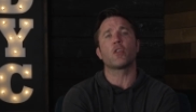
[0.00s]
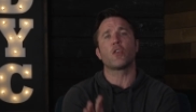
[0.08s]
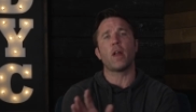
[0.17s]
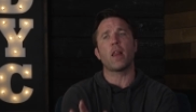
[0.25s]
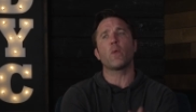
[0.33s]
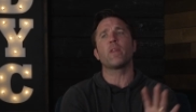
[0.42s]
So
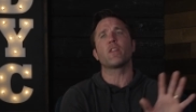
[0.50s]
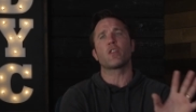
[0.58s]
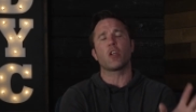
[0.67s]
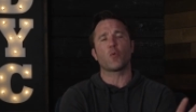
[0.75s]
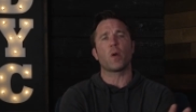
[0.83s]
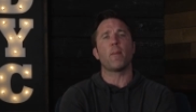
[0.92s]
now that we've
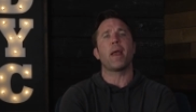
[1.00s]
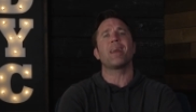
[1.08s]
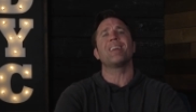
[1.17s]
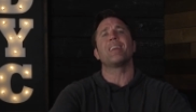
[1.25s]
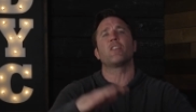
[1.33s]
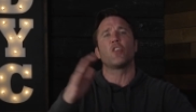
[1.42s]
discussed what
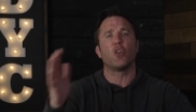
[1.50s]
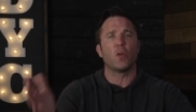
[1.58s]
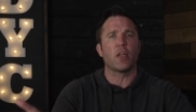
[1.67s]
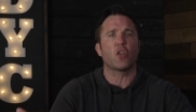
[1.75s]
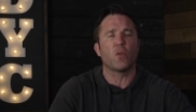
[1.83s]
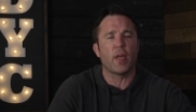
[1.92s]
Amanda needs to do,
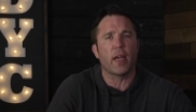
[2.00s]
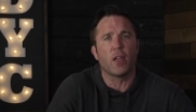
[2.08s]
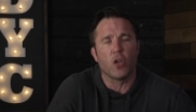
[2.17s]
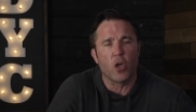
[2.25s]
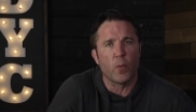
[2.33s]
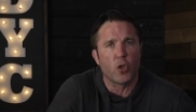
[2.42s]
let's go take a
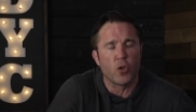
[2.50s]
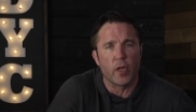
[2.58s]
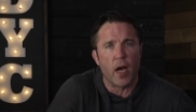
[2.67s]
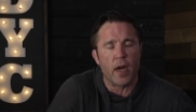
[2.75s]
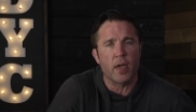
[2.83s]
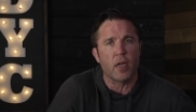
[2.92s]
look at what
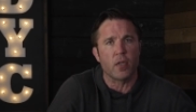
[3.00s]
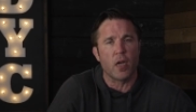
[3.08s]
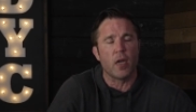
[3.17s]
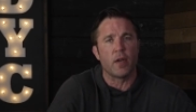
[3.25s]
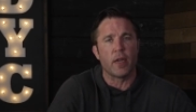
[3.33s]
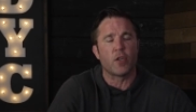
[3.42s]
Juliana
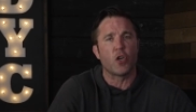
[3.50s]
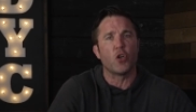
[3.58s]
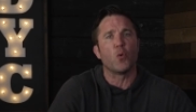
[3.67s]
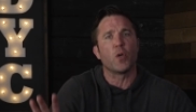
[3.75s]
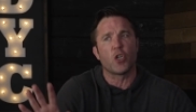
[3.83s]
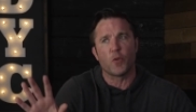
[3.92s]
needs to
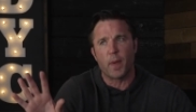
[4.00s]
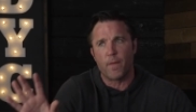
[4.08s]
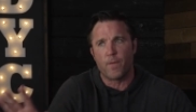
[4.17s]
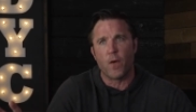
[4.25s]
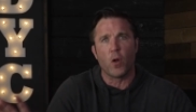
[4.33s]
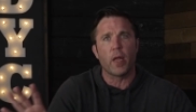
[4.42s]
do, which is be
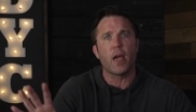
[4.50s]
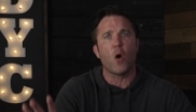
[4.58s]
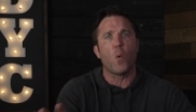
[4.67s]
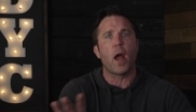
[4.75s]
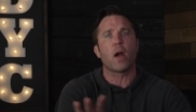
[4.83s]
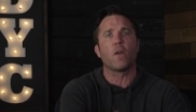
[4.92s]
fully
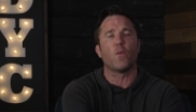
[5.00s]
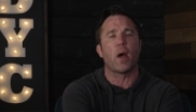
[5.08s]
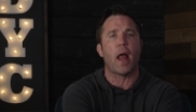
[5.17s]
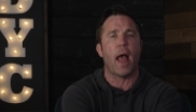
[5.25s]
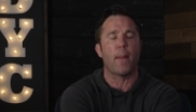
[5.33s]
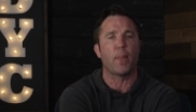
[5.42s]
aware of
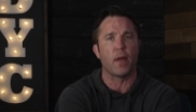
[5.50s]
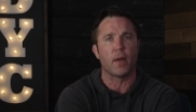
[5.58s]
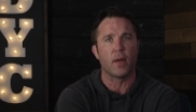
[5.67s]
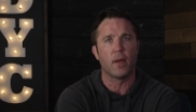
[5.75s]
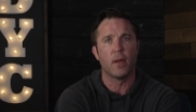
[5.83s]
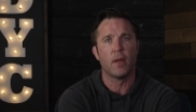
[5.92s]
what happened.